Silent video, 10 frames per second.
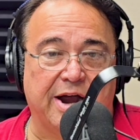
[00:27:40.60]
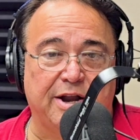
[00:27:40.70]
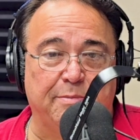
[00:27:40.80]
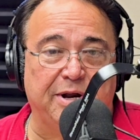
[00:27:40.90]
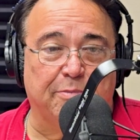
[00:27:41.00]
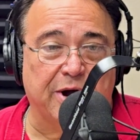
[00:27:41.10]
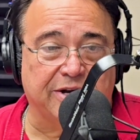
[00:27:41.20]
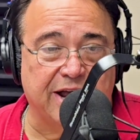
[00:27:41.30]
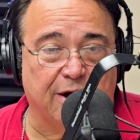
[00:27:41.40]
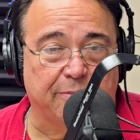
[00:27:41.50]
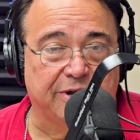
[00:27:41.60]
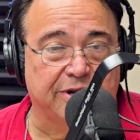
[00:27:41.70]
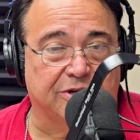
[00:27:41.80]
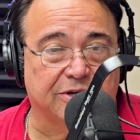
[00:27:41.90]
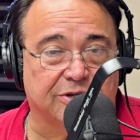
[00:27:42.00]
I didn't mean to break down, but
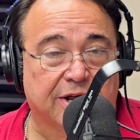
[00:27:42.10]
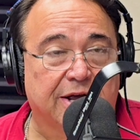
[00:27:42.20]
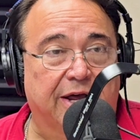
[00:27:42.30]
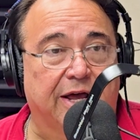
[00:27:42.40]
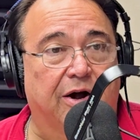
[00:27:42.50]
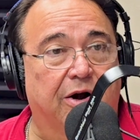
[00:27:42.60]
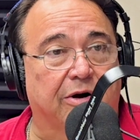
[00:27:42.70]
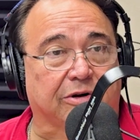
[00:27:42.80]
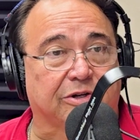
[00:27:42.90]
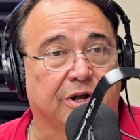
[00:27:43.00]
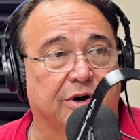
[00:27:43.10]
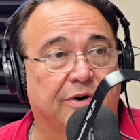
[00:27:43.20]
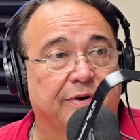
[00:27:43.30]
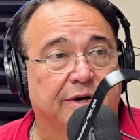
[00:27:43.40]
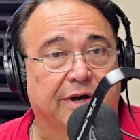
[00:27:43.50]
it hurts,
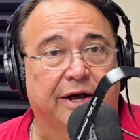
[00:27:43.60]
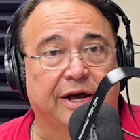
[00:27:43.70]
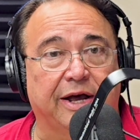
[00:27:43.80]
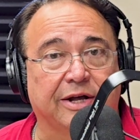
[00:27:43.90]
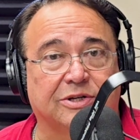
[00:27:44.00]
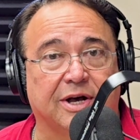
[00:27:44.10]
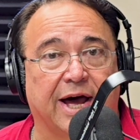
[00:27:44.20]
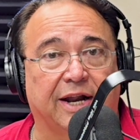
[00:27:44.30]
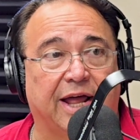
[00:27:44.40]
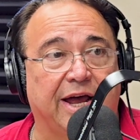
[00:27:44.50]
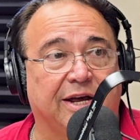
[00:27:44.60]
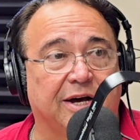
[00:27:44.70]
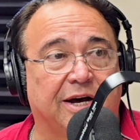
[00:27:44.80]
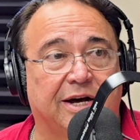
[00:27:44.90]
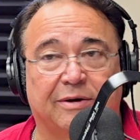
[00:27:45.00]
It's kind of like
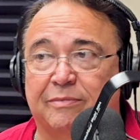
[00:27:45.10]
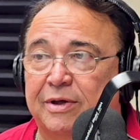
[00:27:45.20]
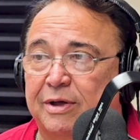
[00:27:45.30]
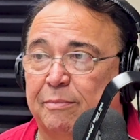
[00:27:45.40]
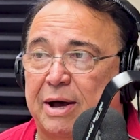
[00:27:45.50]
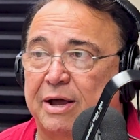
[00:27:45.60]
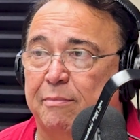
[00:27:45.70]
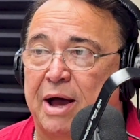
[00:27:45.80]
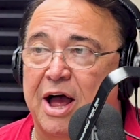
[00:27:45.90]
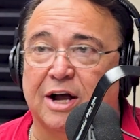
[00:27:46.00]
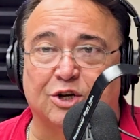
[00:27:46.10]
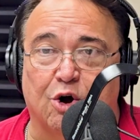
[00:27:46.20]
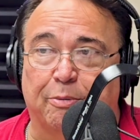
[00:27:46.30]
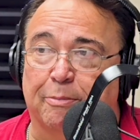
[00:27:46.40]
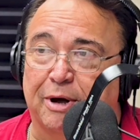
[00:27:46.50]
my
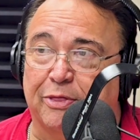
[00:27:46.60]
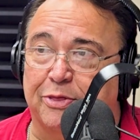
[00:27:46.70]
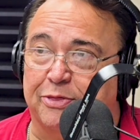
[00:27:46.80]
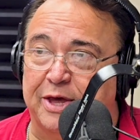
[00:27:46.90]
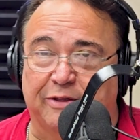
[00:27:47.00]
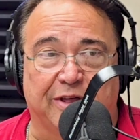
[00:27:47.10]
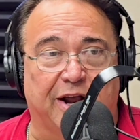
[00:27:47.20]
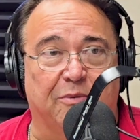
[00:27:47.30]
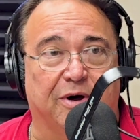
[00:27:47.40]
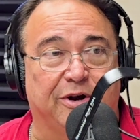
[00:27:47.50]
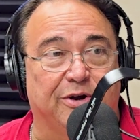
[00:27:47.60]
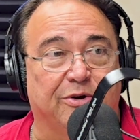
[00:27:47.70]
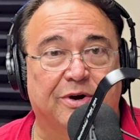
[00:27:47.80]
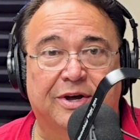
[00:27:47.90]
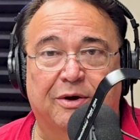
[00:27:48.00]
October month thing that I want to
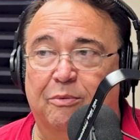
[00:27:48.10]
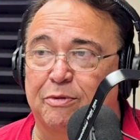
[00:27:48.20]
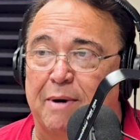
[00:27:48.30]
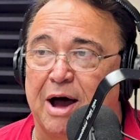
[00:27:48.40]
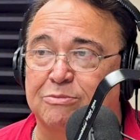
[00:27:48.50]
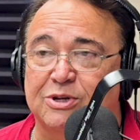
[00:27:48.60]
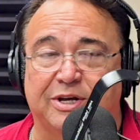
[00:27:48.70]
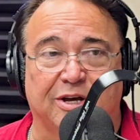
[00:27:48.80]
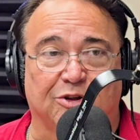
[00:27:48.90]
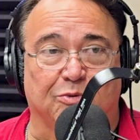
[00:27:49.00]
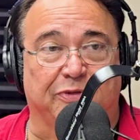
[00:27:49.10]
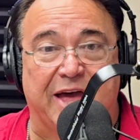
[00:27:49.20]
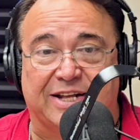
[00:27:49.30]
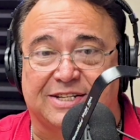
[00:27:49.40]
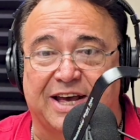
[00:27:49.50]
do with moms and kids. With
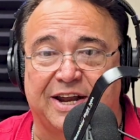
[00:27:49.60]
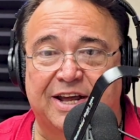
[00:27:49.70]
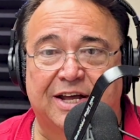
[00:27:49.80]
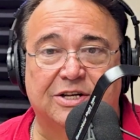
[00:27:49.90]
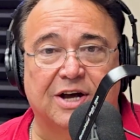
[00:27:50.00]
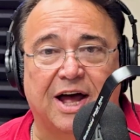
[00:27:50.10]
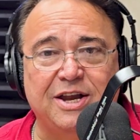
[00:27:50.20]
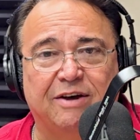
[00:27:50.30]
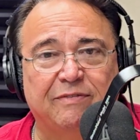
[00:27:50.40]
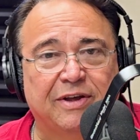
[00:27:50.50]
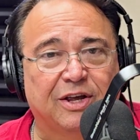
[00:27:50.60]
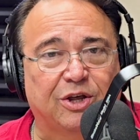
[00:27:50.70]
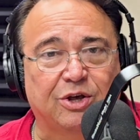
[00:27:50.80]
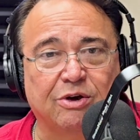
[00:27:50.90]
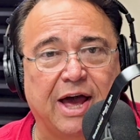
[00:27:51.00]
that said, Tonya,
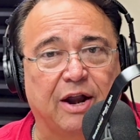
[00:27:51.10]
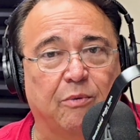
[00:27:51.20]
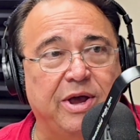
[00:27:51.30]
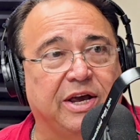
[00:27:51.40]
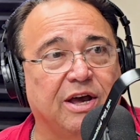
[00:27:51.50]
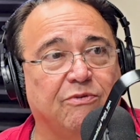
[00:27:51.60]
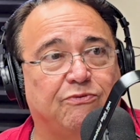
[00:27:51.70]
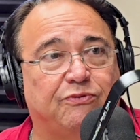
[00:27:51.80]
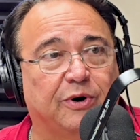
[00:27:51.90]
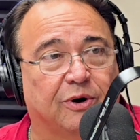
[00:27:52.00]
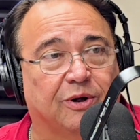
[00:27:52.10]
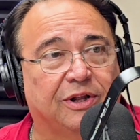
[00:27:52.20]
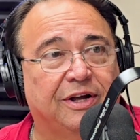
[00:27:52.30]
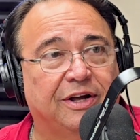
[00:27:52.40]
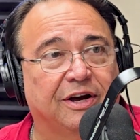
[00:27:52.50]
you got a weekend
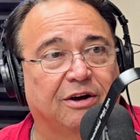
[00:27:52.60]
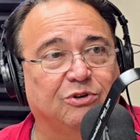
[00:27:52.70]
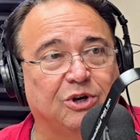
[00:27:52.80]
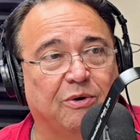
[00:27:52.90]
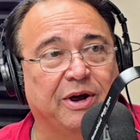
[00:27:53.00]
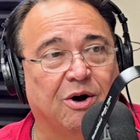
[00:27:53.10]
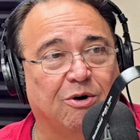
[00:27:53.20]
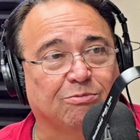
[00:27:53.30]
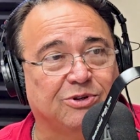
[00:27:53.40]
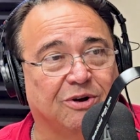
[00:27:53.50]
full of showing homes,